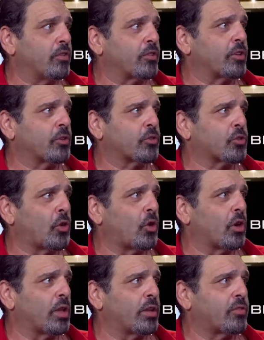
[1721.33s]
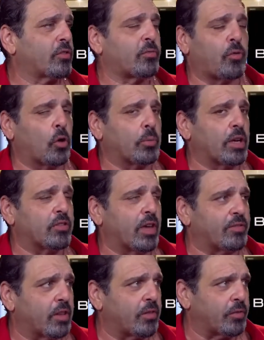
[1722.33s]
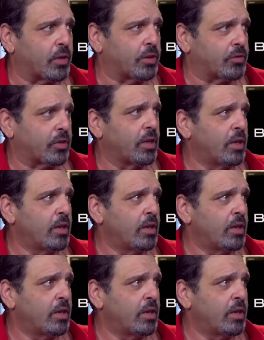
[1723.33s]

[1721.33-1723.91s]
still scoreless, four minutes left in the first.